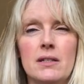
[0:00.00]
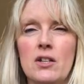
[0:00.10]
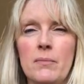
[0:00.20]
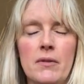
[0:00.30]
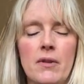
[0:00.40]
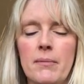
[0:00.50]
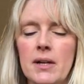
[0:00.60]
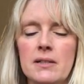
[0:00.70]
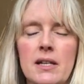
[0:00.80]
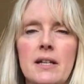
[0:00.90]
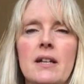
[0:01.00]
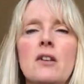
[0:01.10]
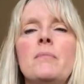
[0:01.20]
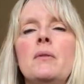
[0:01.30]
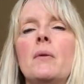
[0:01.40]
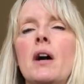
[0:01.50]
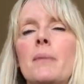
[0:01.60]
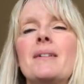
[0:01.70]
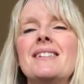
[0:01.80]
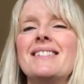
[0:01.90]
It could be romantic, it could be work,
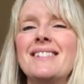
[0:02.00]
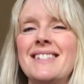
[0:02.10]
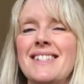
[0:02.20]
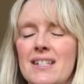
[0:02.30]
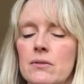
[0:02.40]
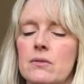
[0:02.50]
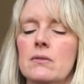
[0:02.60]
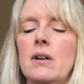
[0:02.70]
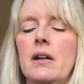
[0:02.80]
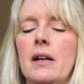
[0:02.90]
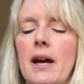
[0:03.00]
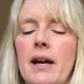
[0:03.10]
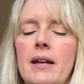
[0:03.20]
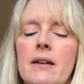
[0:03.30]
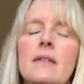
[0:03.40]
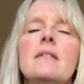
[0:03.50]
but it's a deal, okay?